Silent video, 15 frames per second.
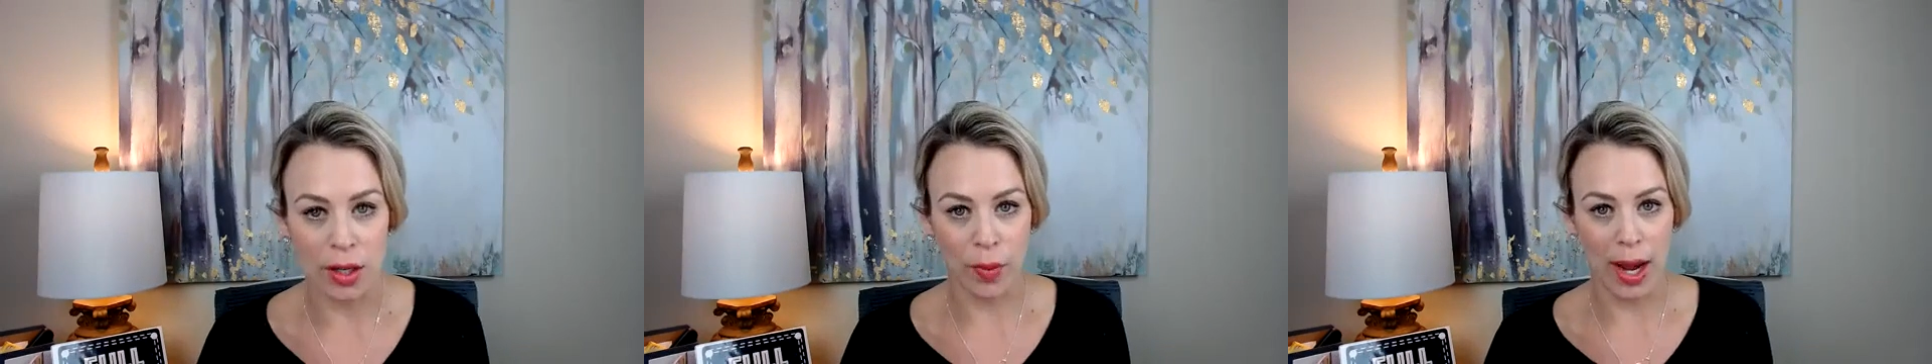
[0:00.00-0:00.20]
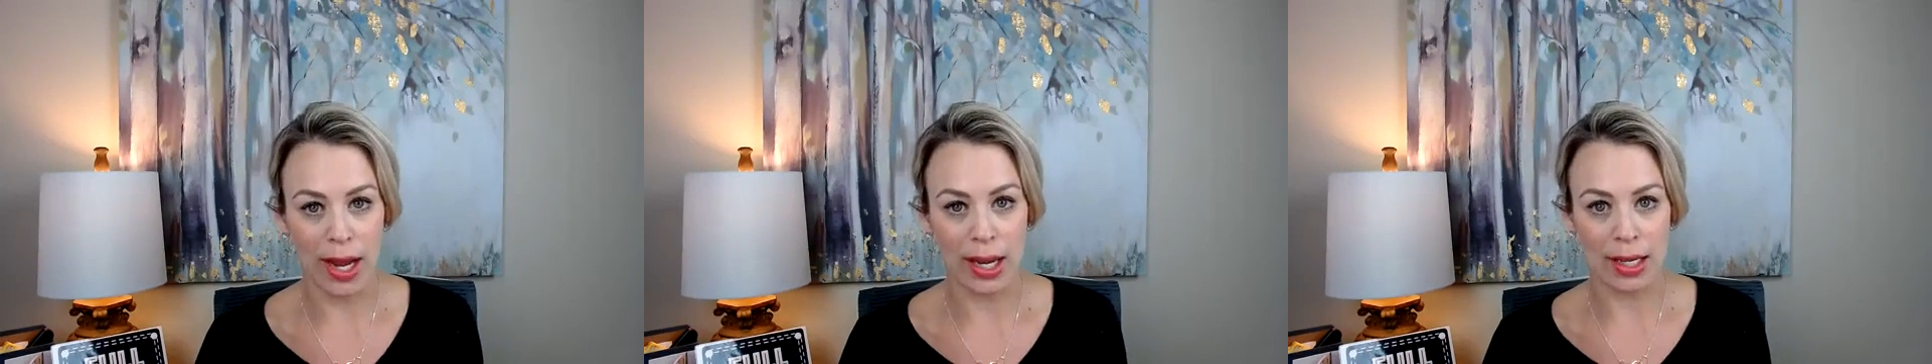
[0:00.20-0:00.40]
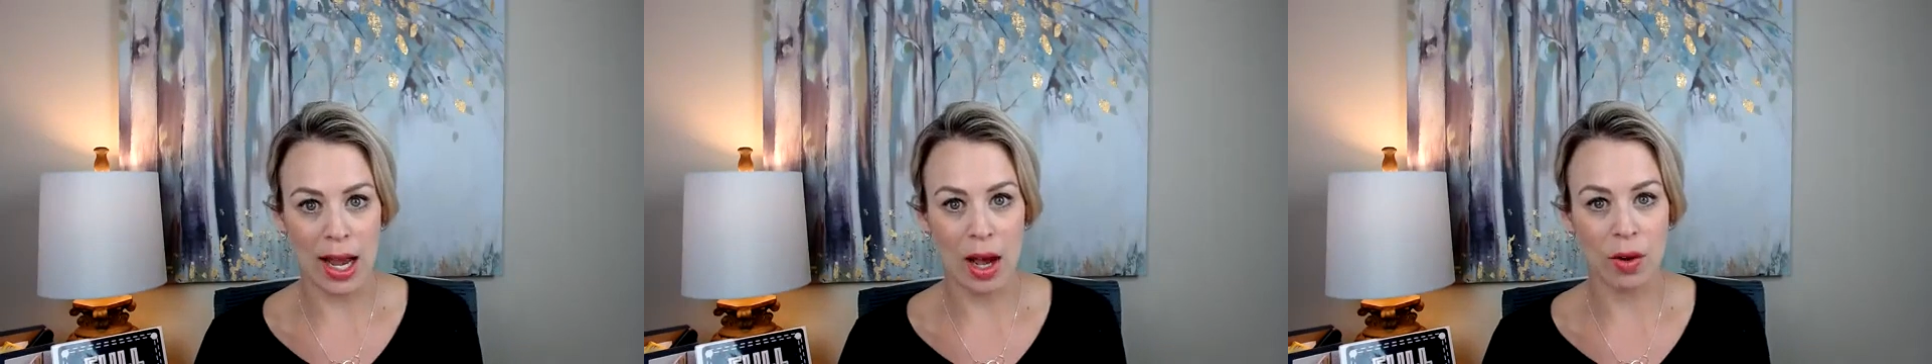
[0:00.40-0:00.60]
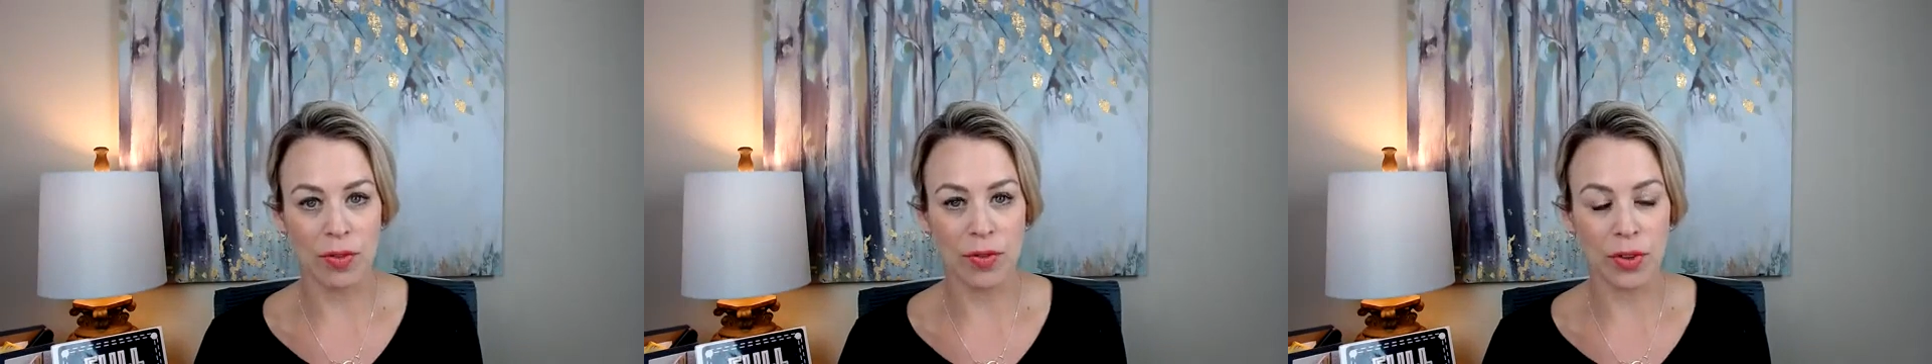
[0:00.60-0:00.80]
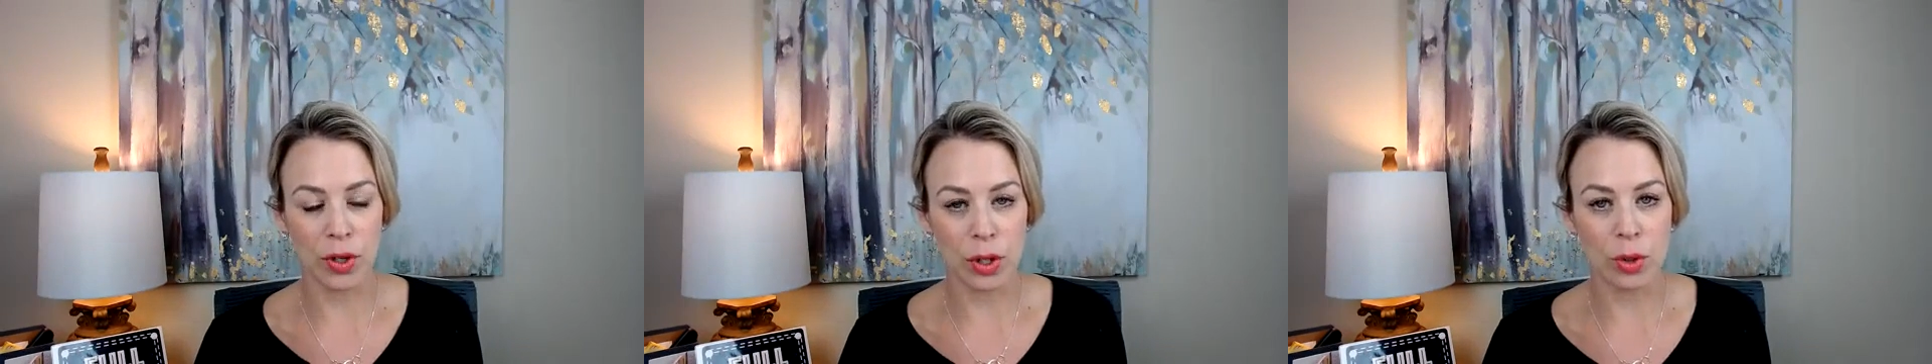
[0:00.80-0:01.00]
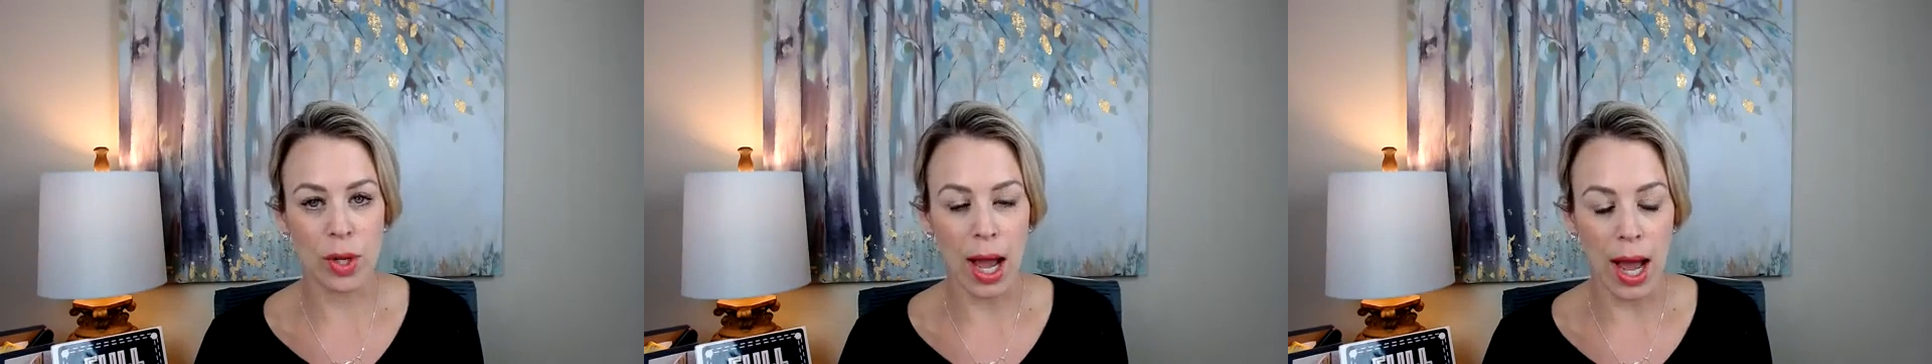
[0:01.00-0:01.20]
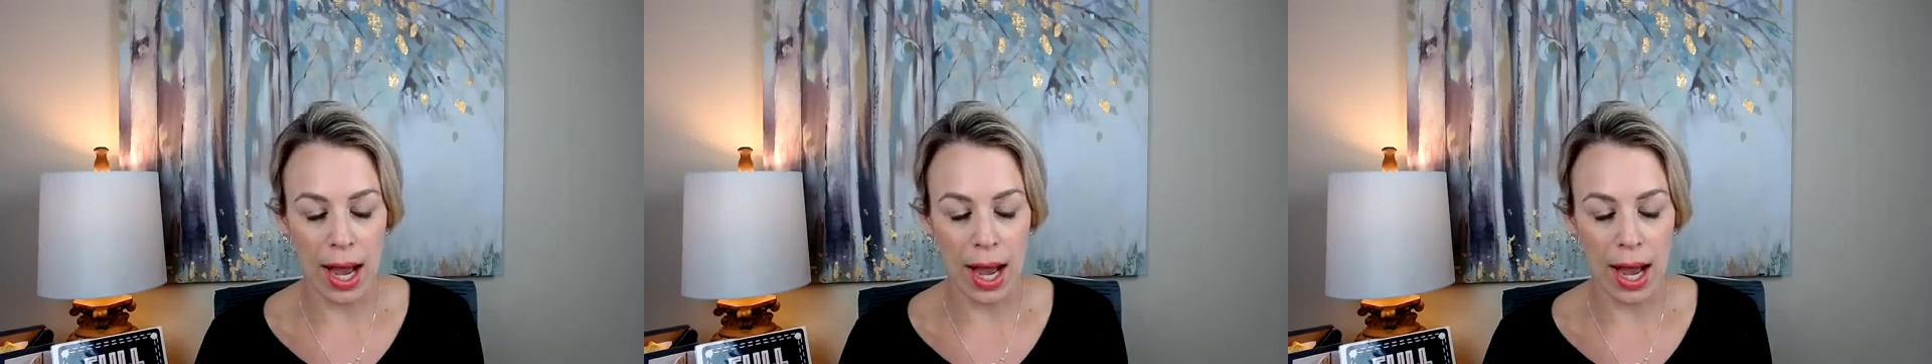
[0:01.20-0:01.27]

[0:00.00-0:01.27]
right now for you to